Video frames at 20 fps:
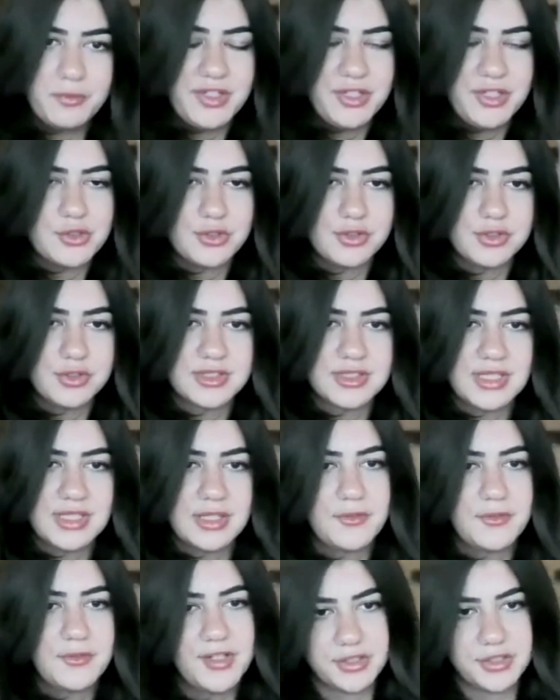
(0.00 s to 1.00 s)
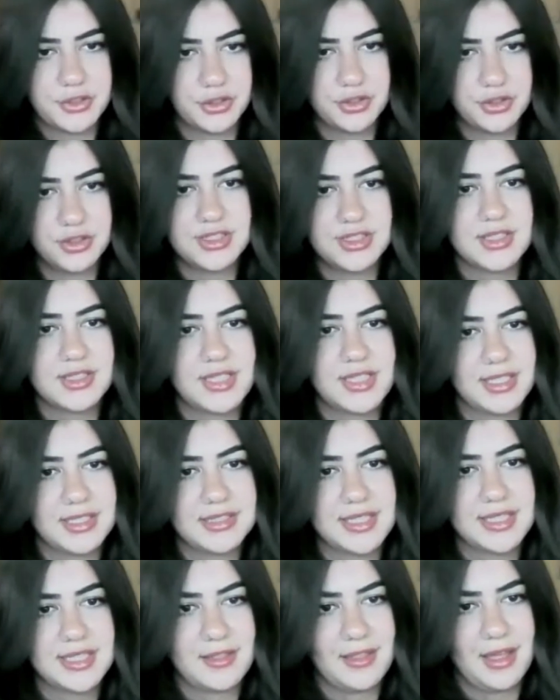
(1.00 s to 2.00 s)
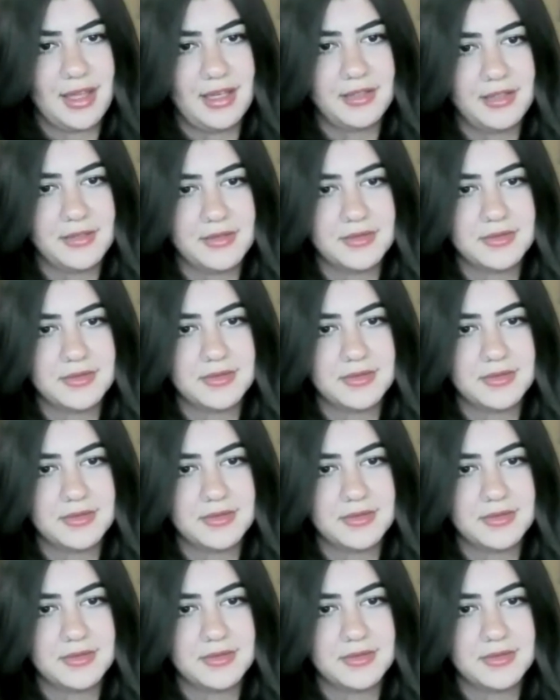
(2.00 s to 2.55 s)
features like fixtures and things like that.